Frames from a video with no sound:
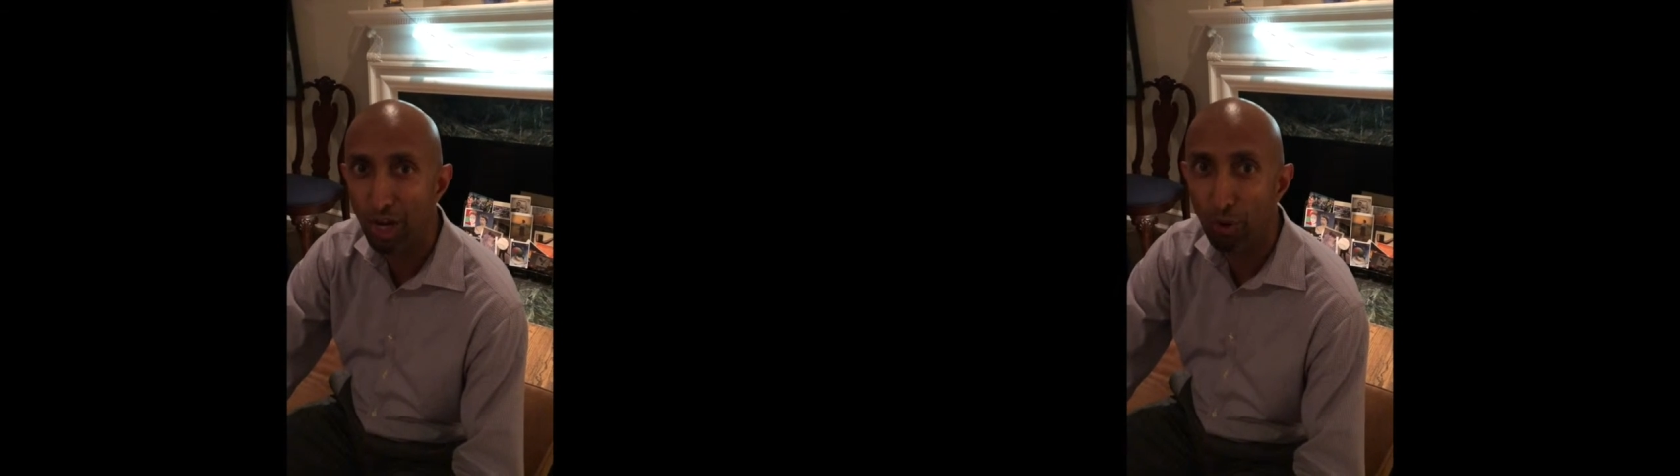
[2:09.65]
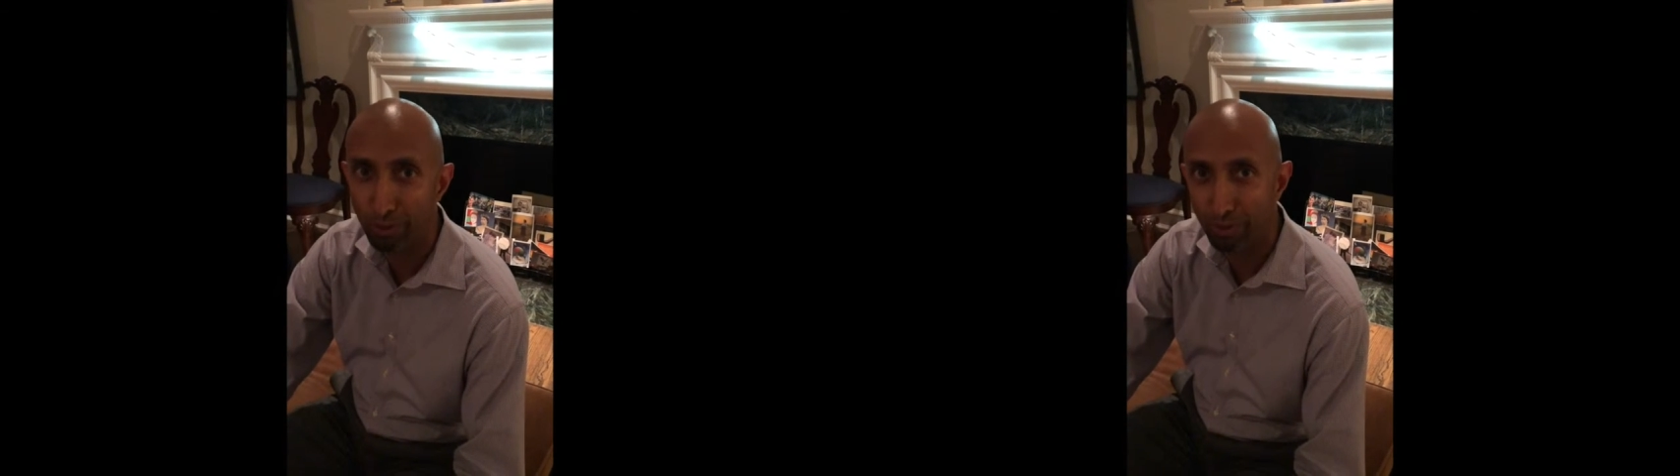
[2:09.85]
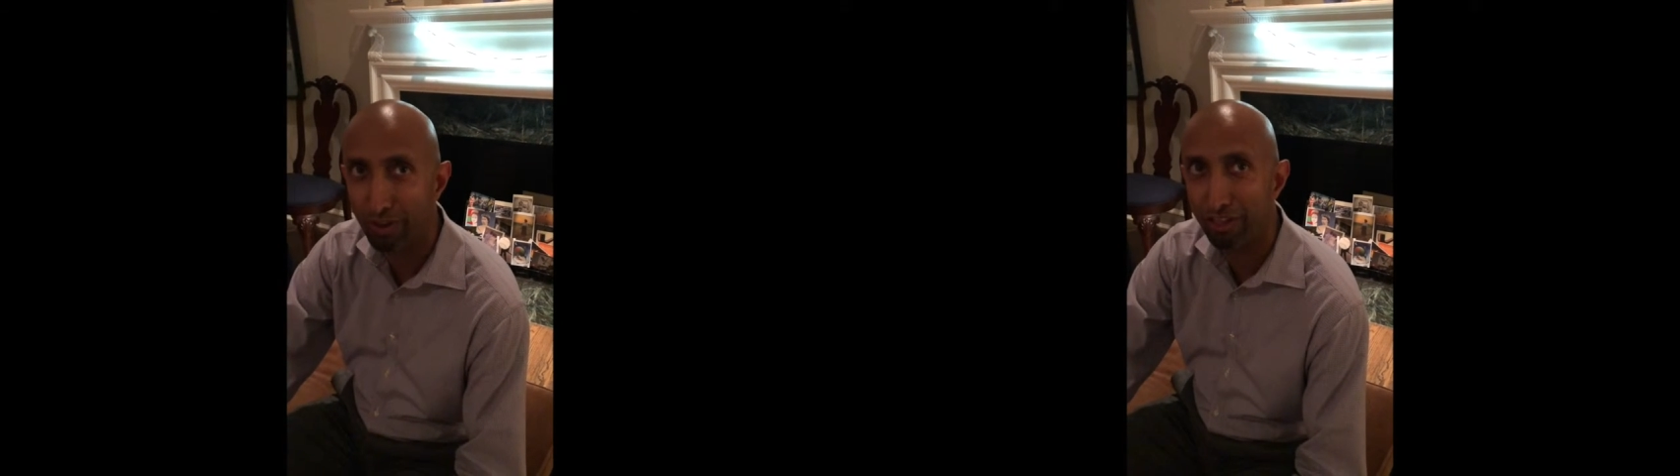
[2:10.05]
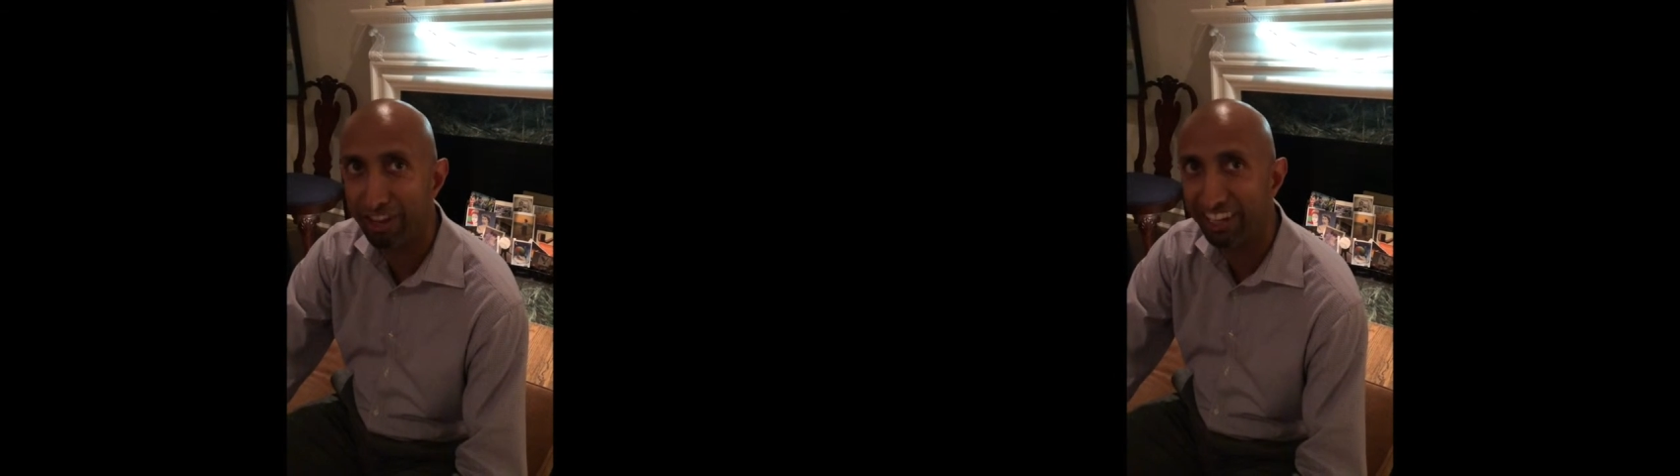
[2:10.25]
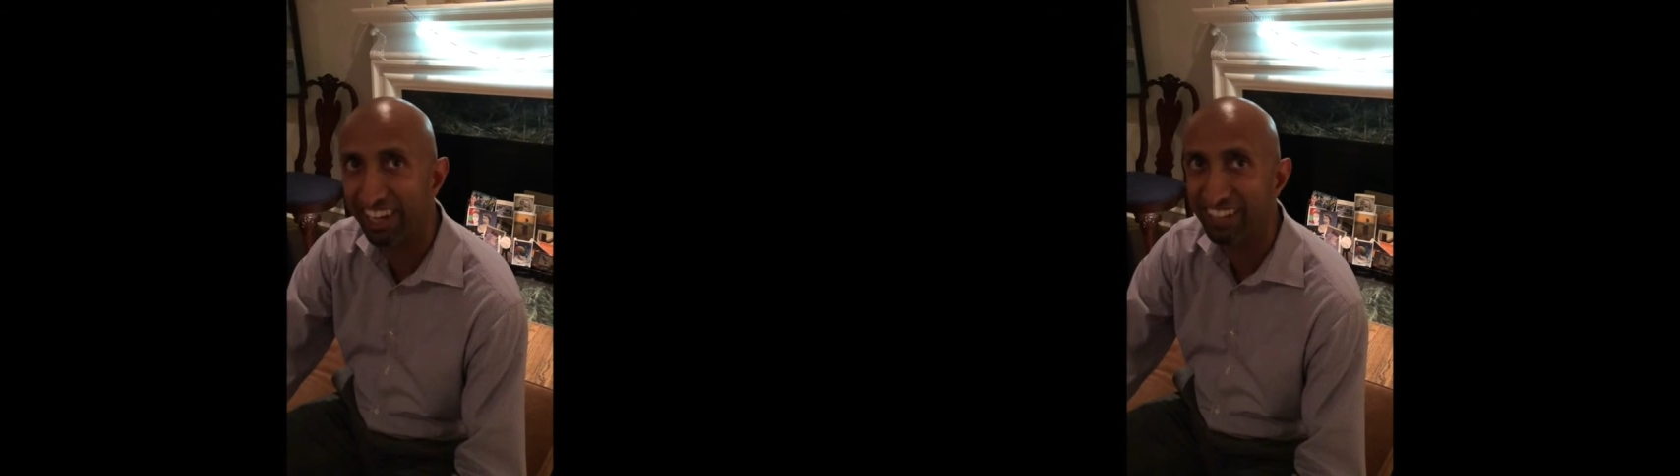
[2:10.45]
knows what you're
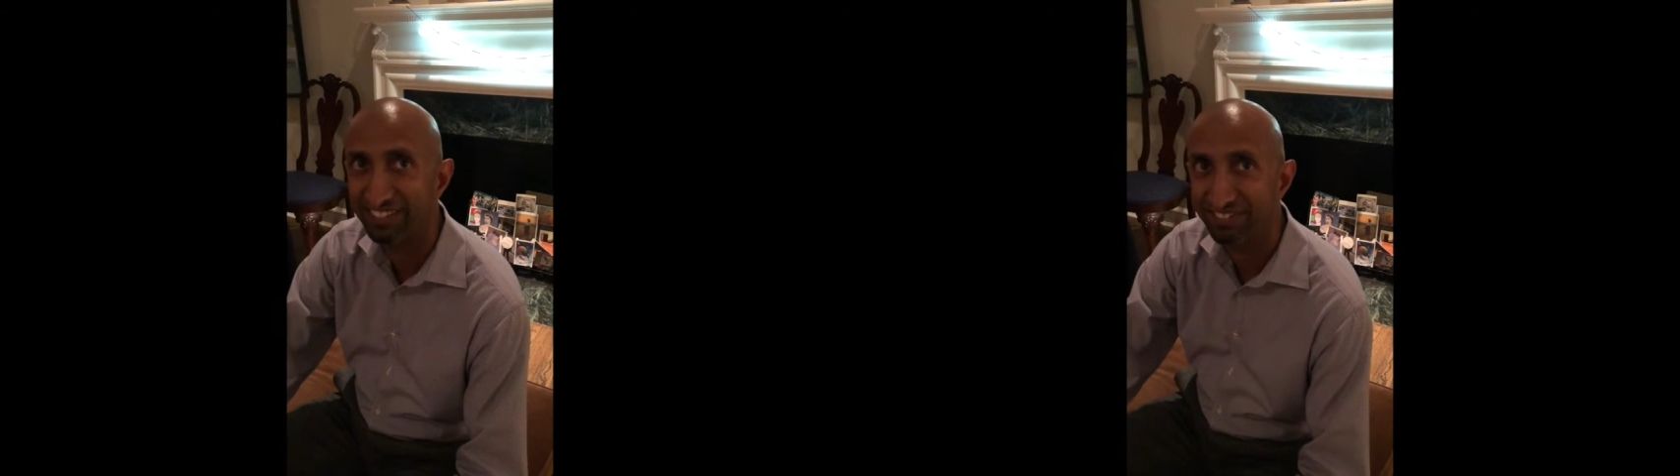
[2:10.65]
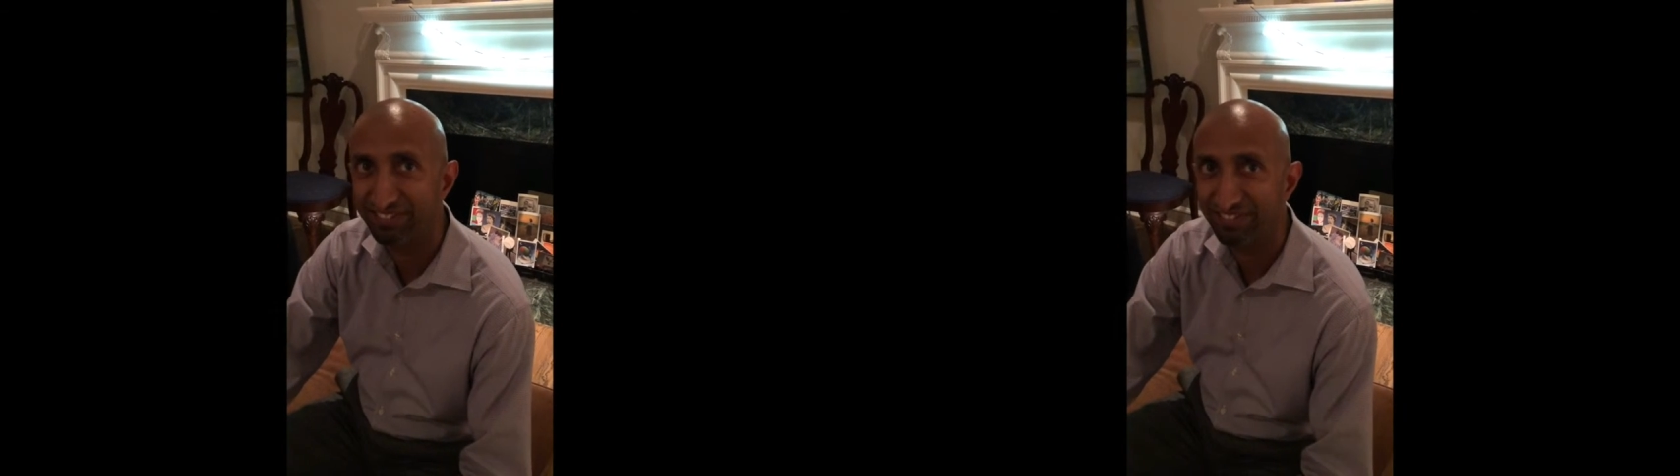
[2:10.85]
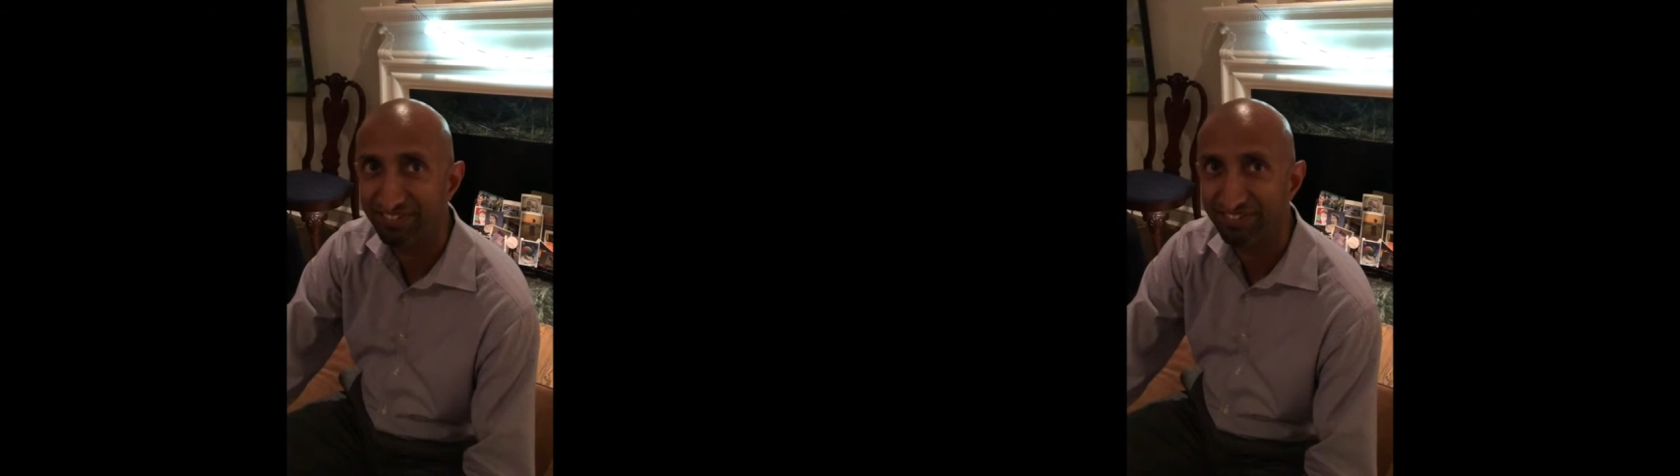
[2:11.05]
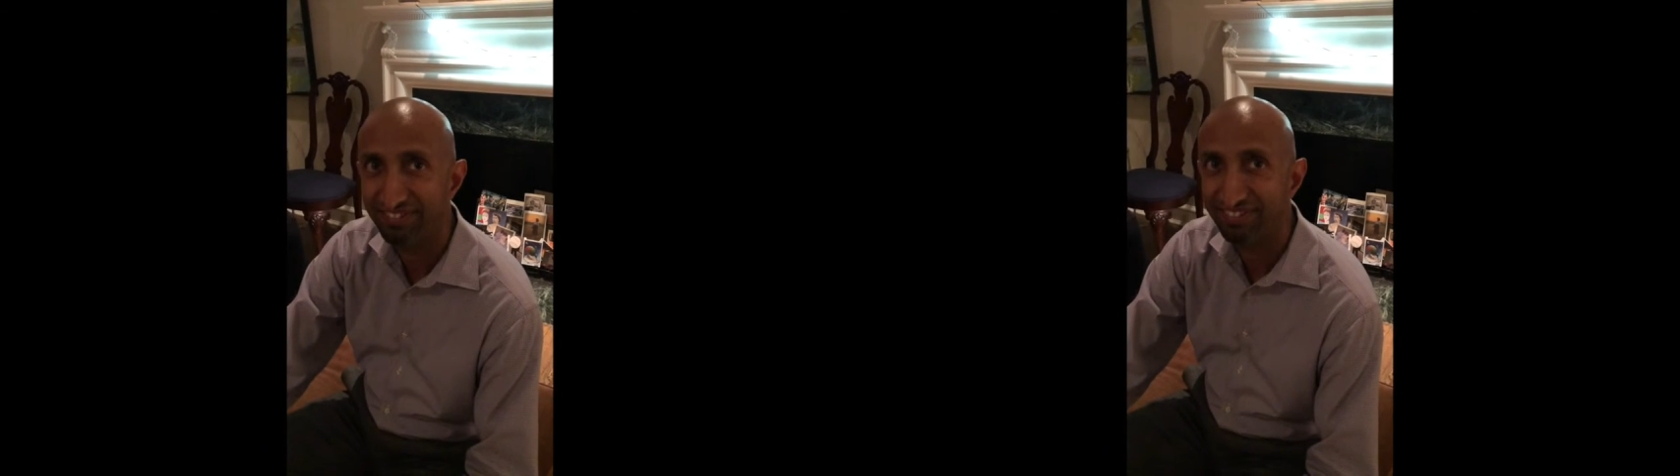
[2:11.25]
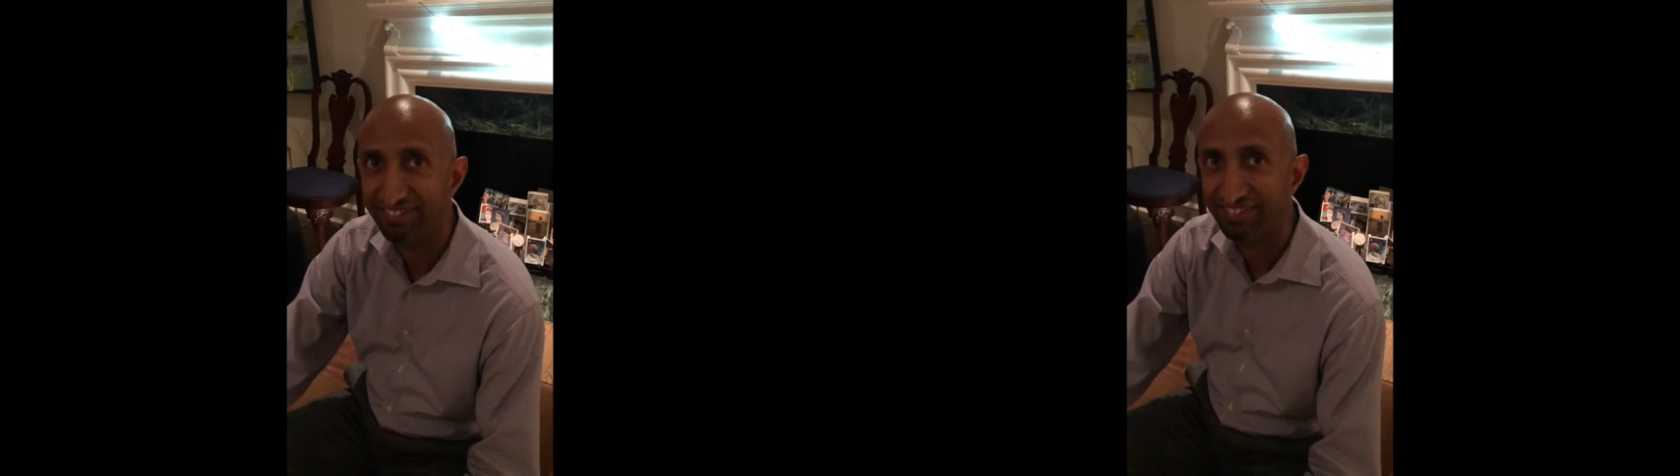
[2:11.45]
thinking. That's
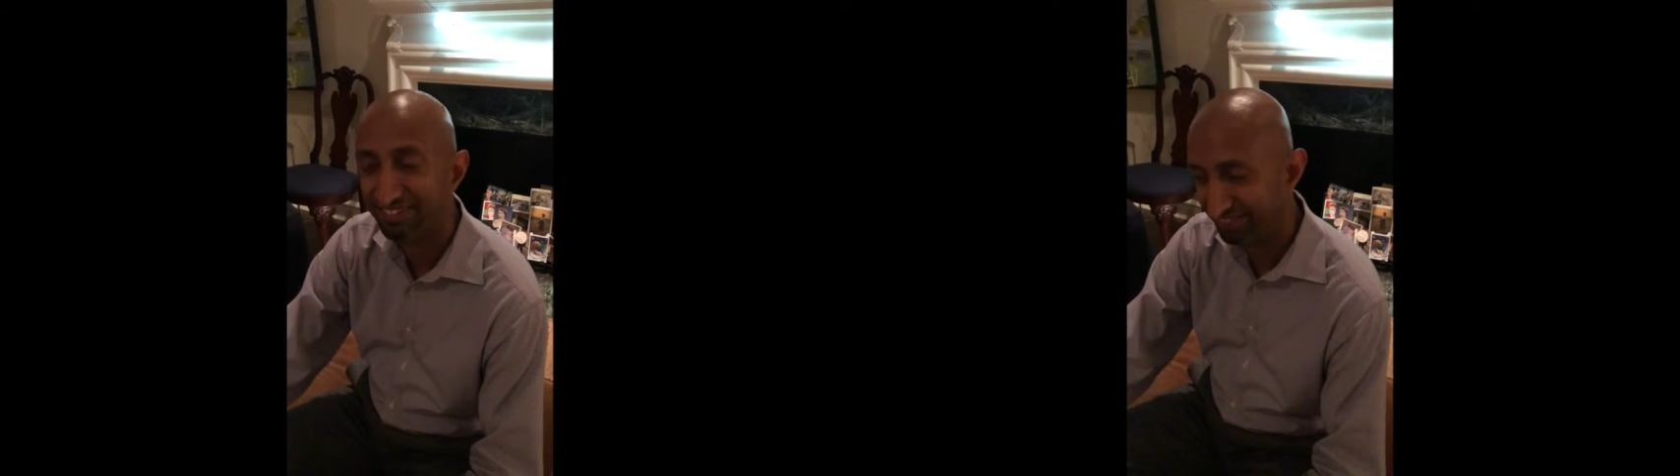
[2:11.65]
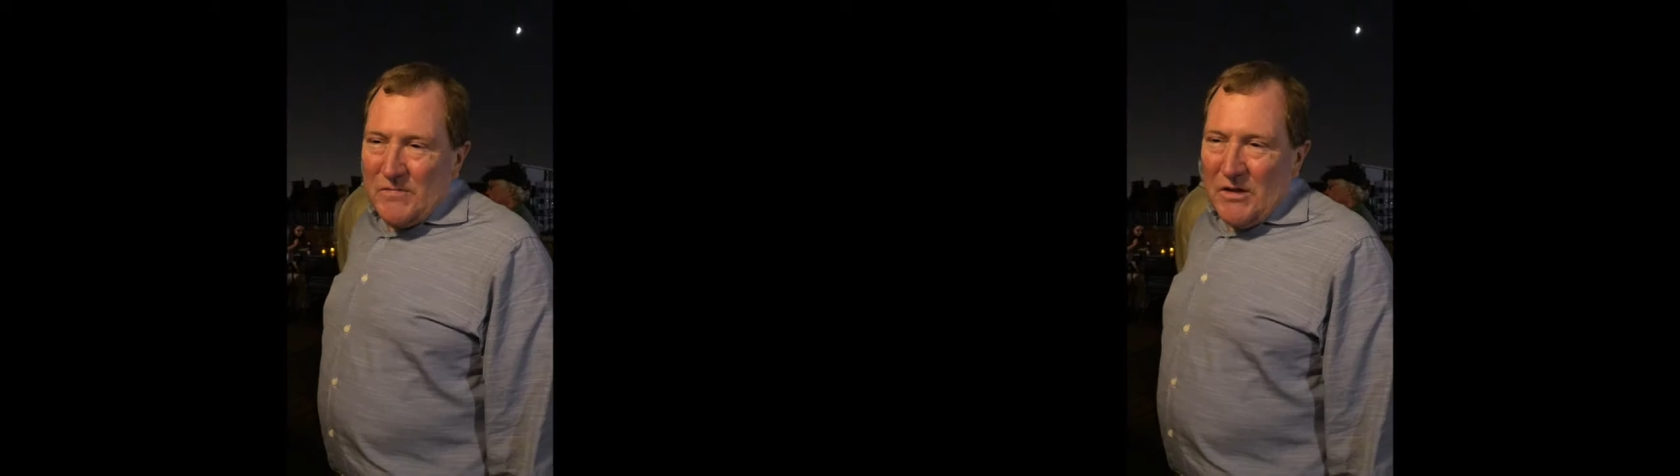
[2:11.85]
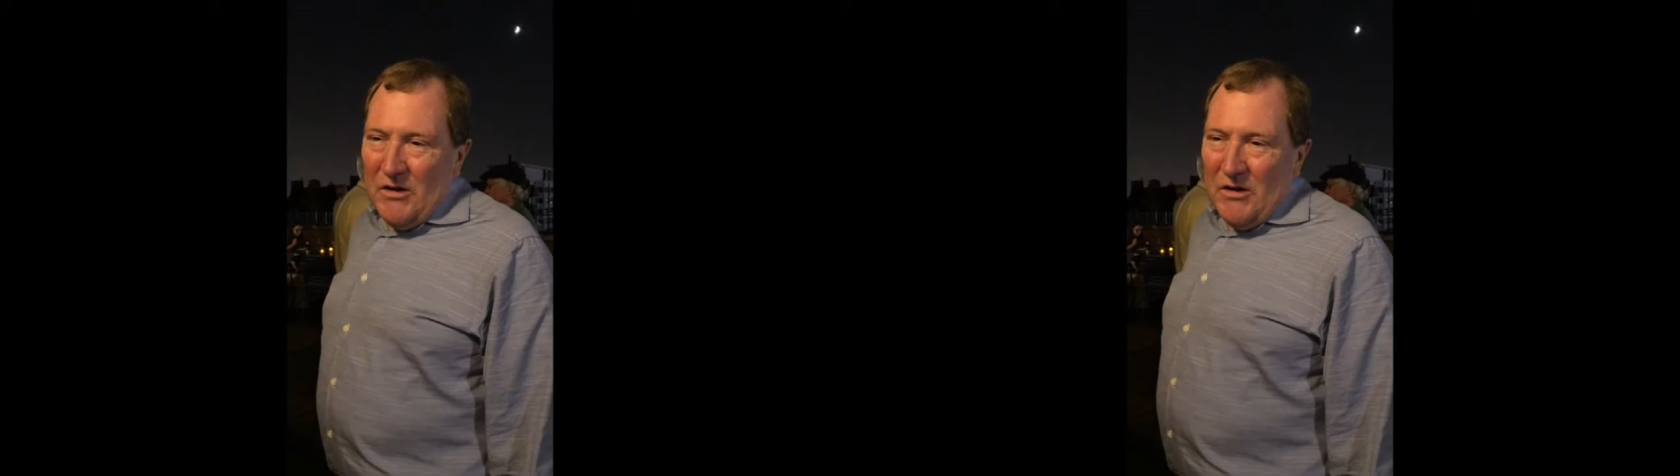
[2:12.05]
good advice.